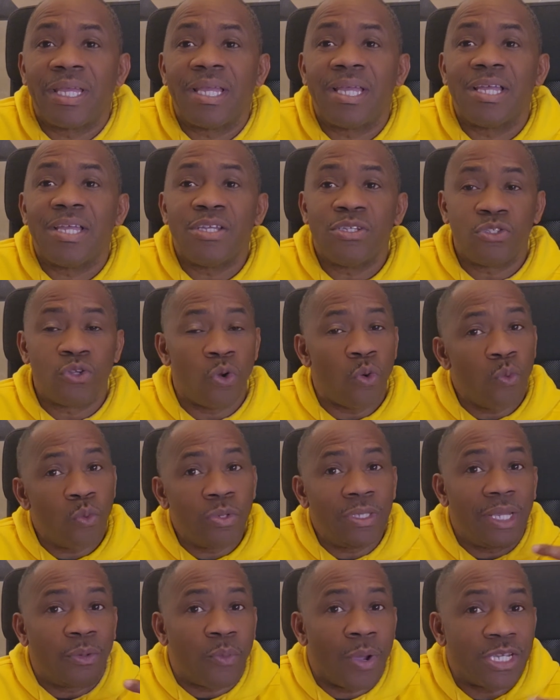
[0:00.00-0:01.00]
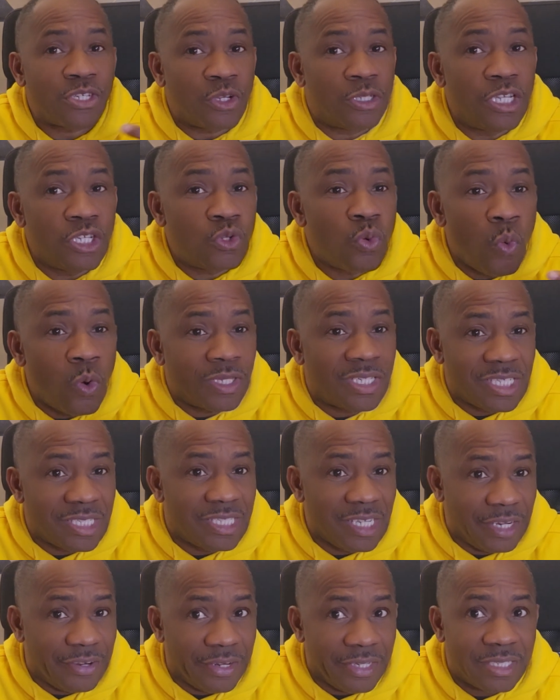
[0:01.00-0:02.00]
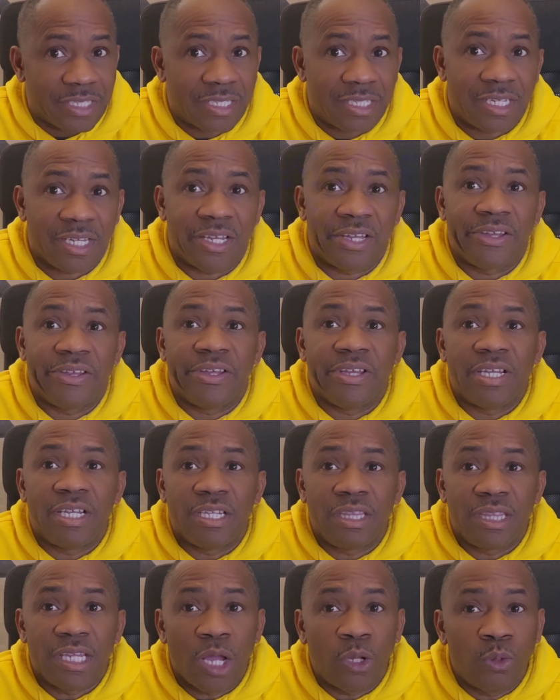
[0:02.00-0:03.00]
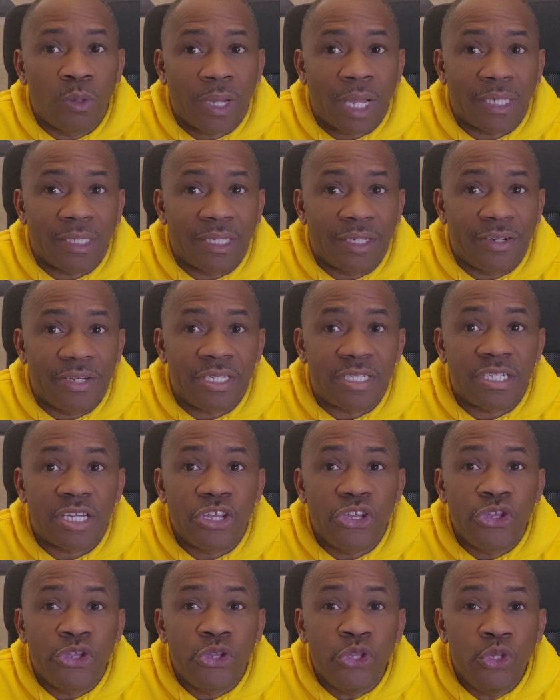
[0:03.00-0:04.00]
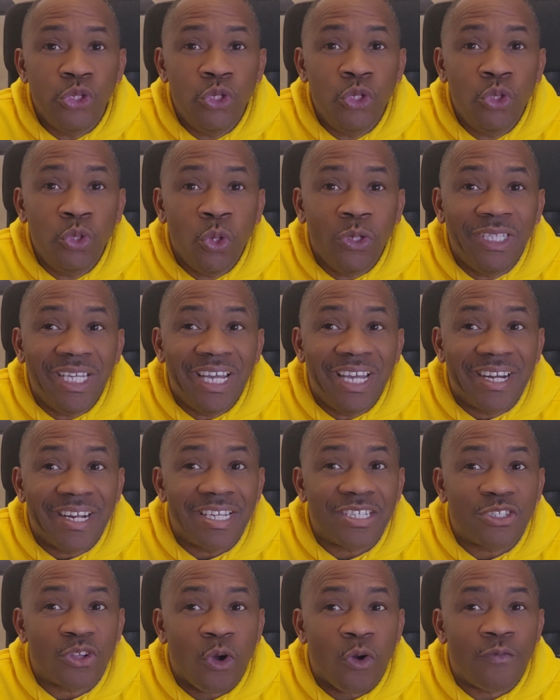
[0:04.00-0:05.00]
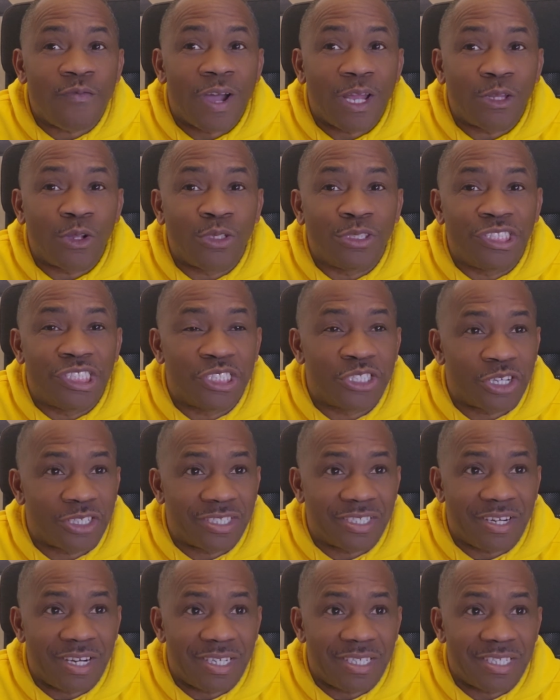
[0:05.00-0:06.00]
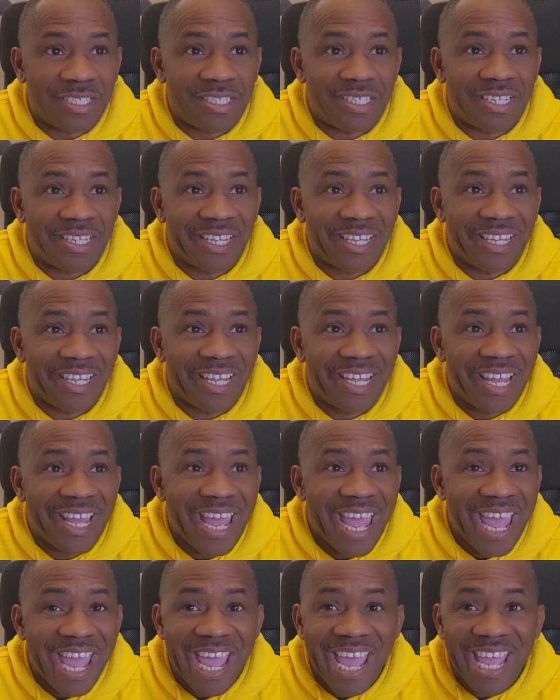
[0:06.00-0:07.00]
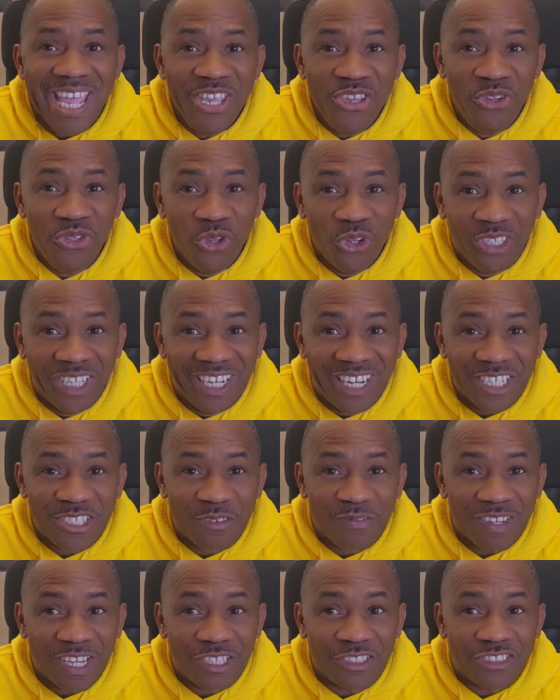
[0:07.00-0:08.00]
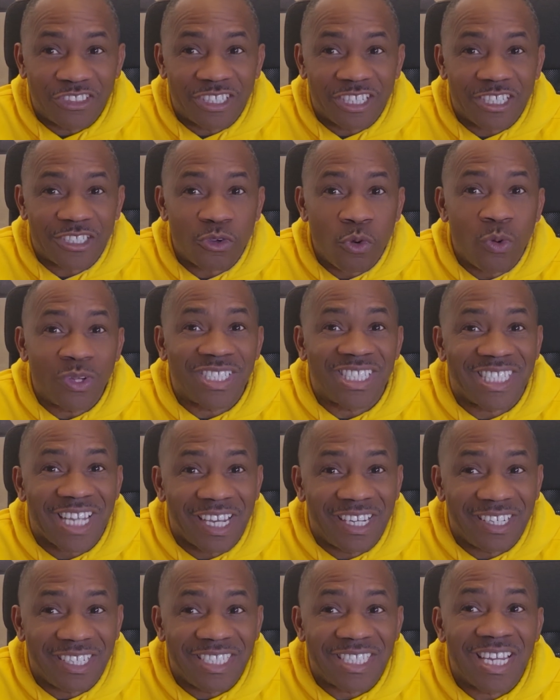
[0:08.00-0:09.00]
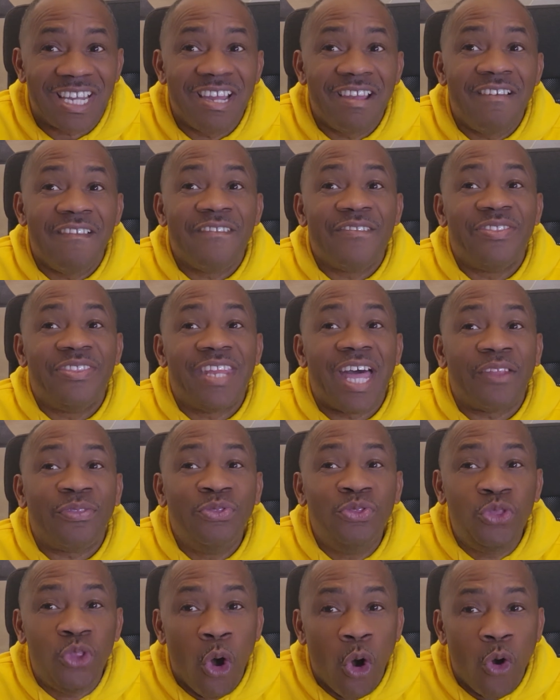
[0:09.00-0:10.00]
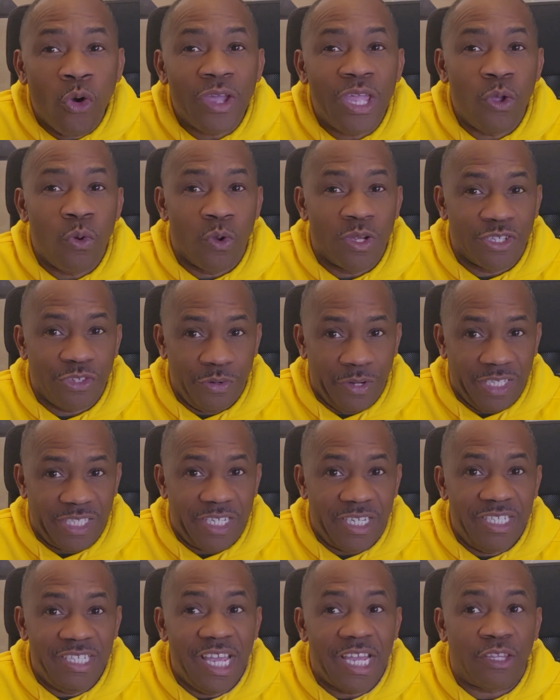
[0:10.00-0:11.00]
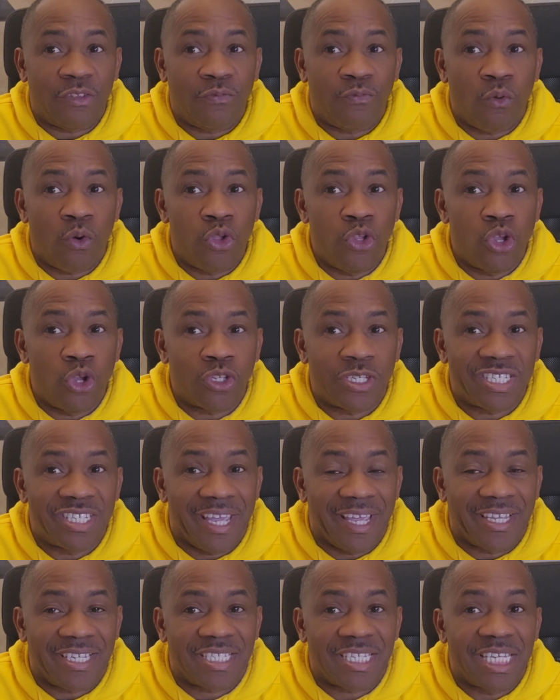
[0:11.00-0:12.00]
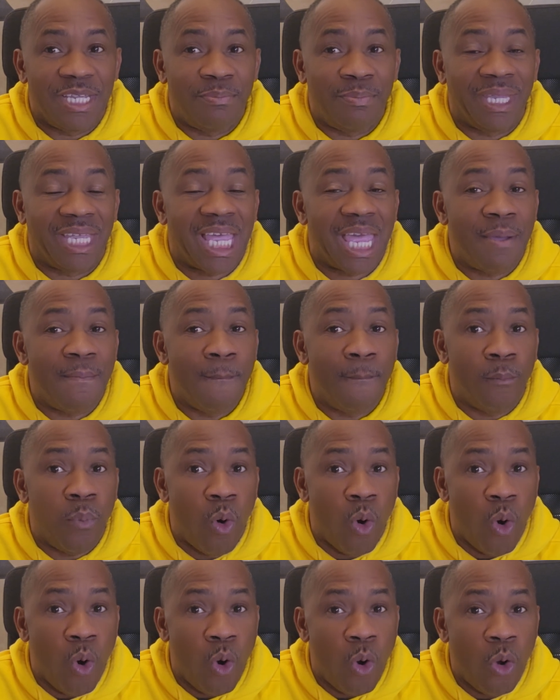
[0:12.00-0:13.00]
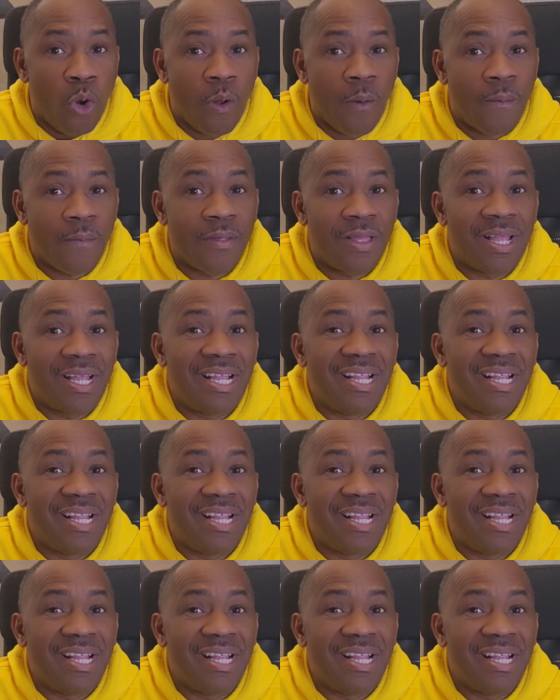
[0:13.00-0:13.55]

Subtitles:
Okay, so the question is, what is the grace? Now look at the grace. You know the grace of our Lord Jesus Christ. Eh? You know the grace of the Lord Jesus Christ. What is that grace? That though he was rich, yet for your sakes he became poor,